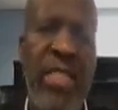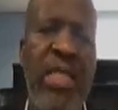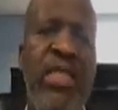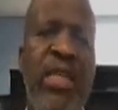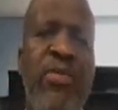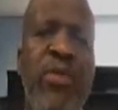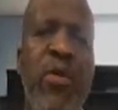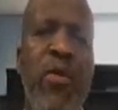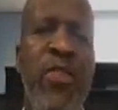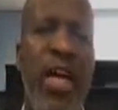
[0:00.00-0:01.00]
in terms
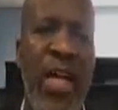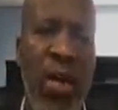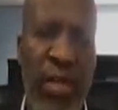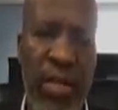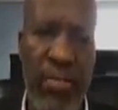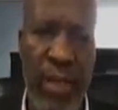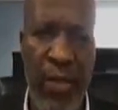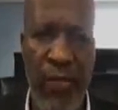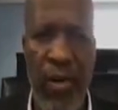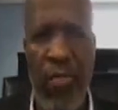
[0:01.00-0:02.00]
of their regulatory
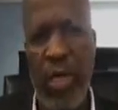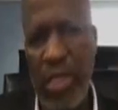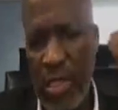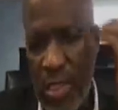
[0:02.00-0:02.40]
environment.